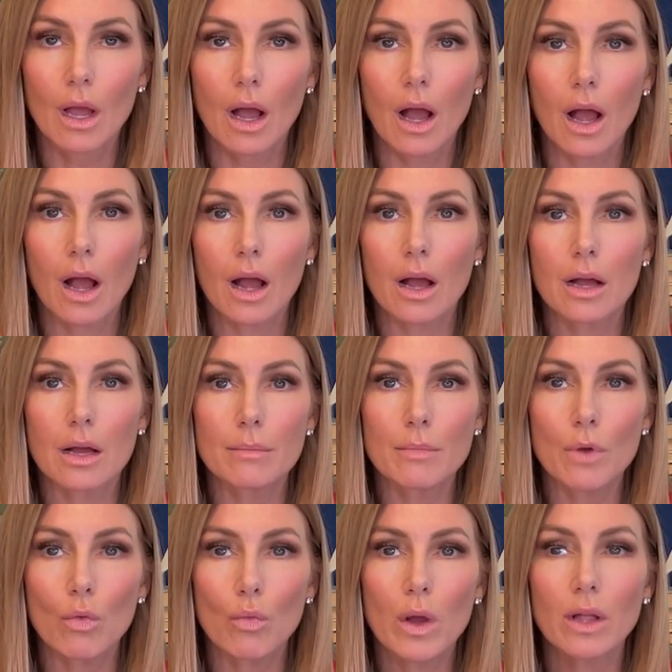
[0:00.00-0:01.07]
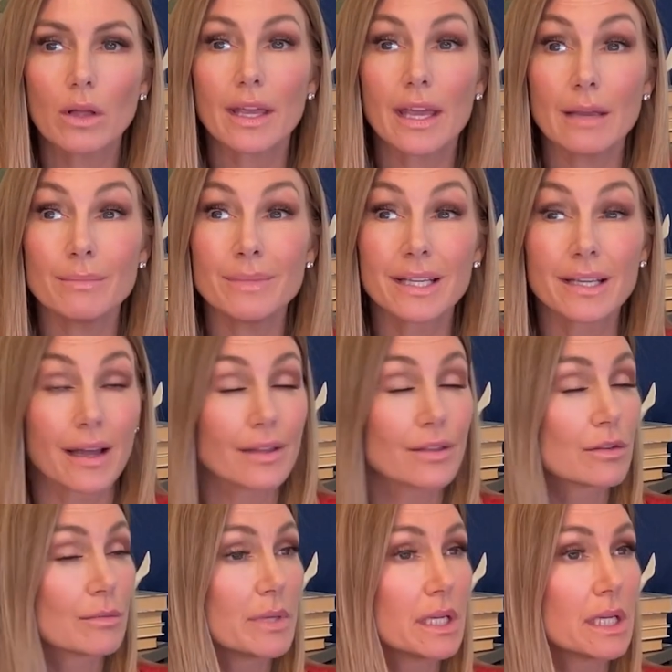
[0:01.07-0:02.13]
Well, it came
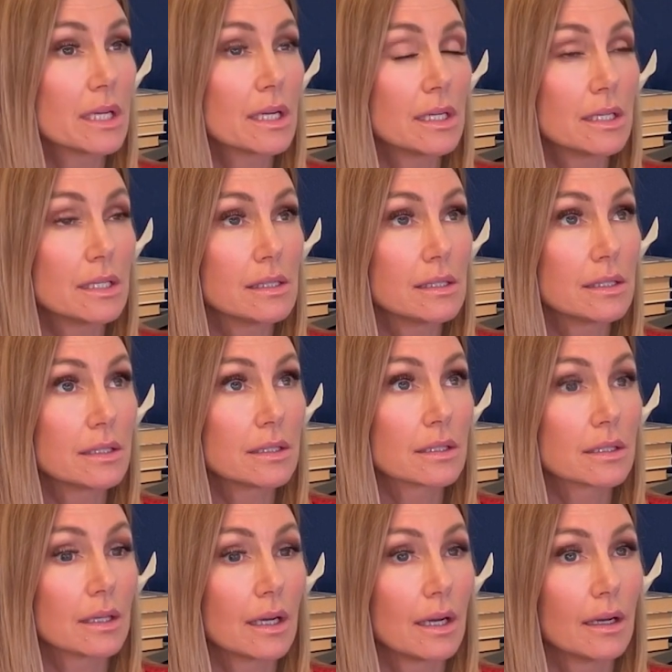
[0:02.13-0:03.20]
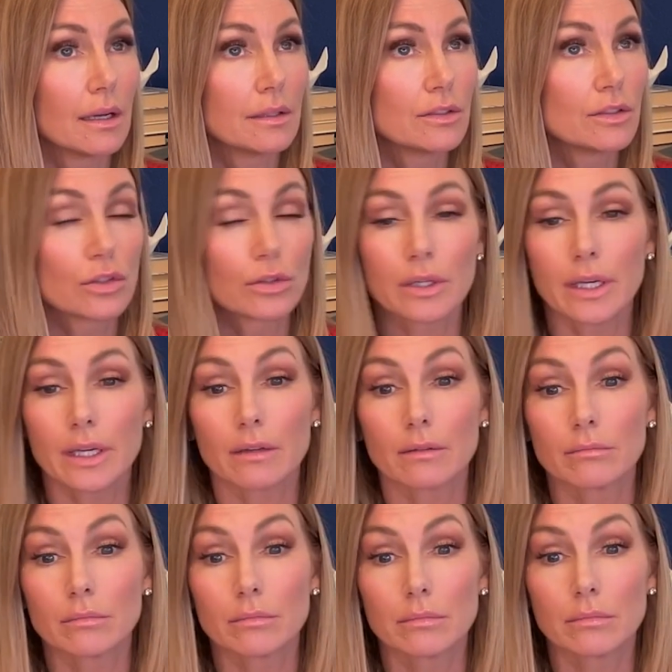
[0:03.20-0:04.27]
together because during
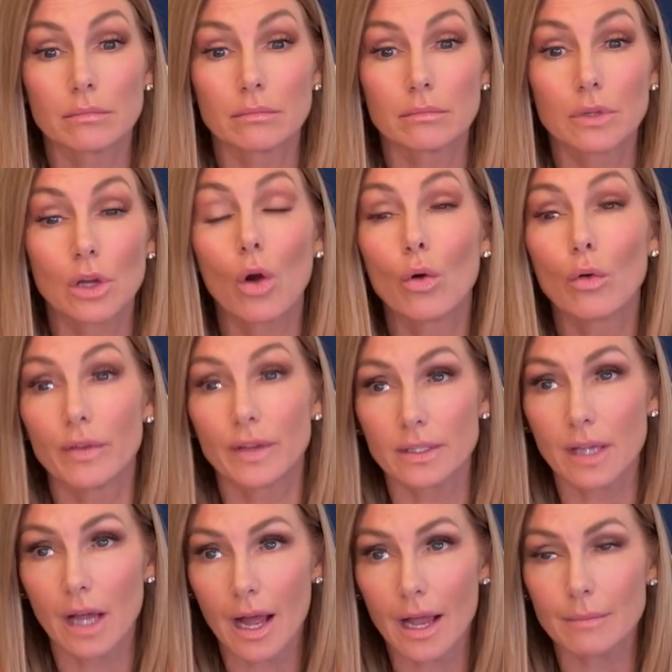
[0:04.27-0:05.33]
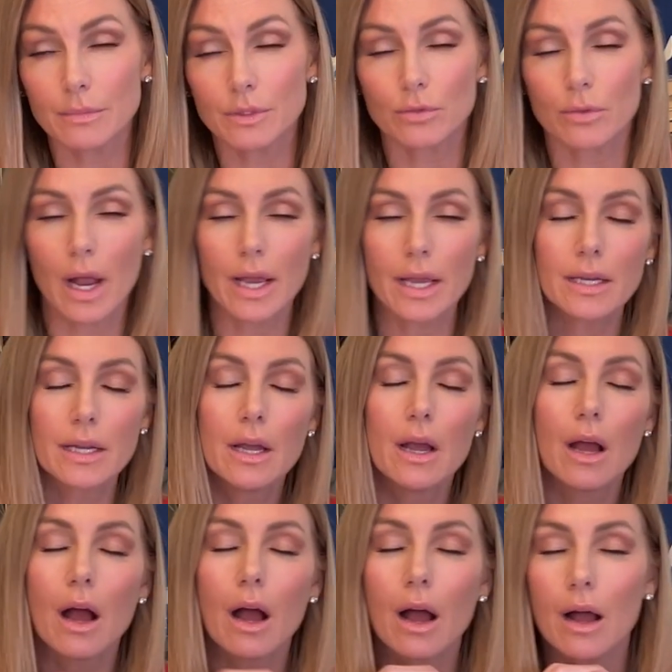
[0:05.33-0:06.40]
COVID times, right?
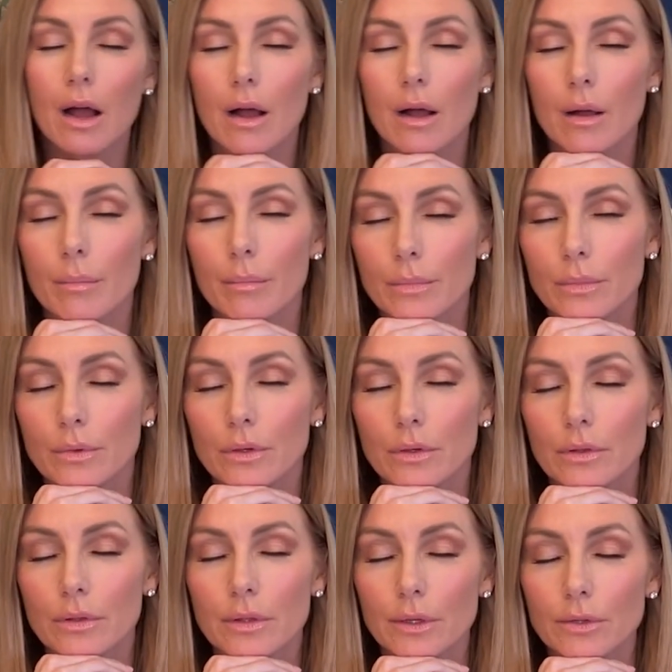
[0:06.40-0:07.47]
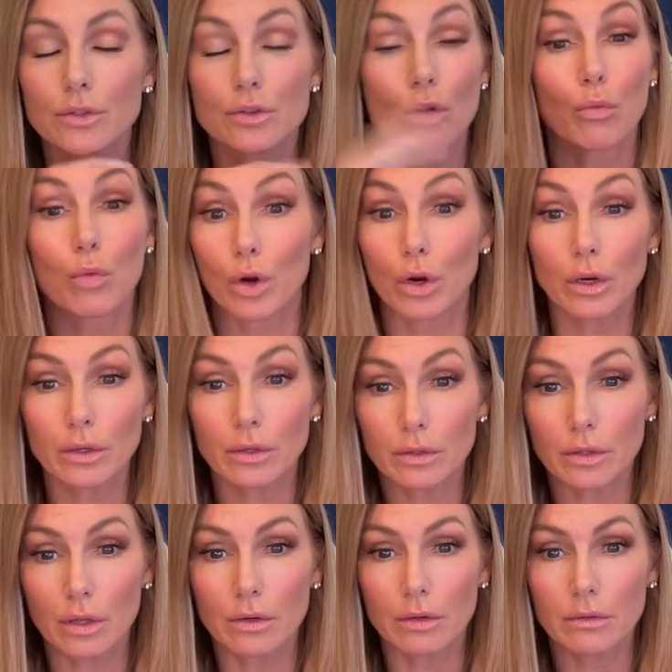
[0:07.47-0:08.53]
There's no work,
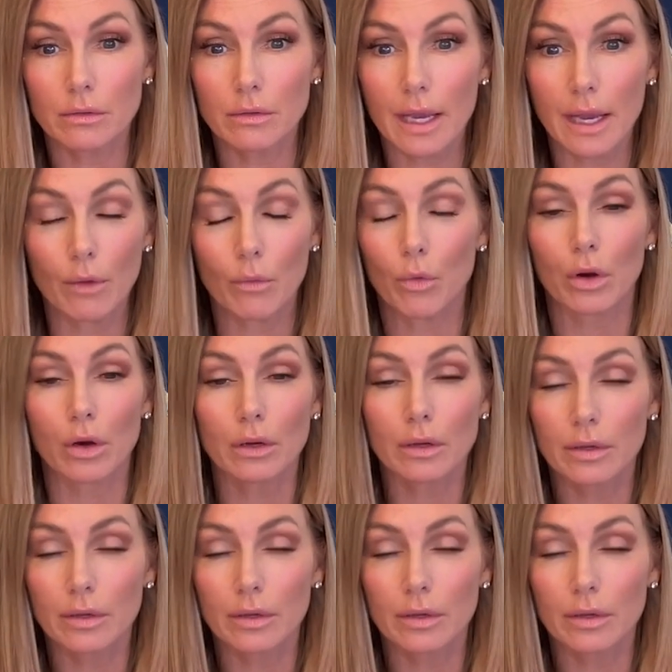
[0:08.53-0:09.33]
can't work